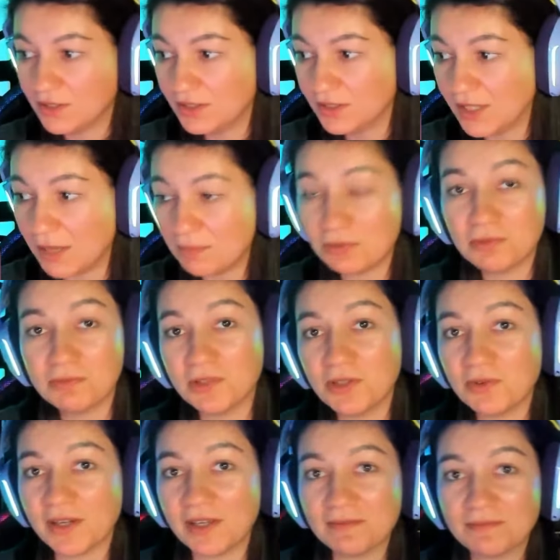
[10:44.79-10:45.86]
That blew me
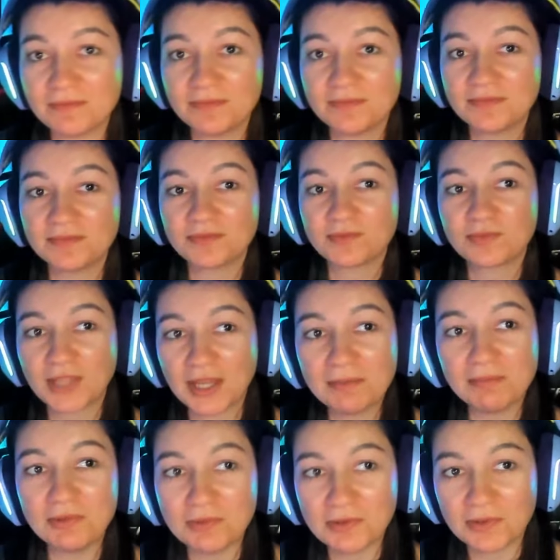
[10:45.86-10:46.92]
away. That
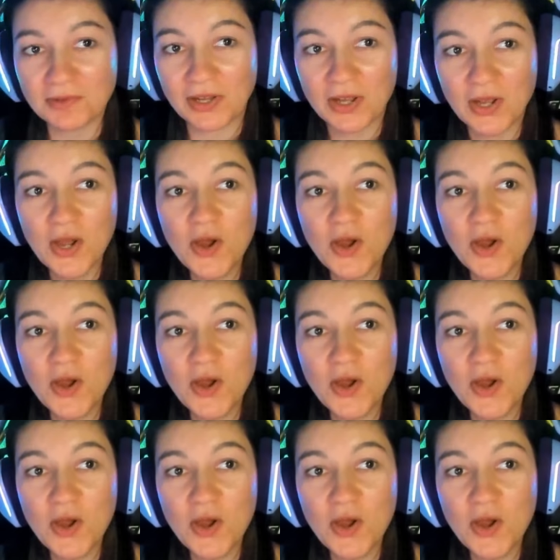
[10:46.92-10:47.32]
blew me away.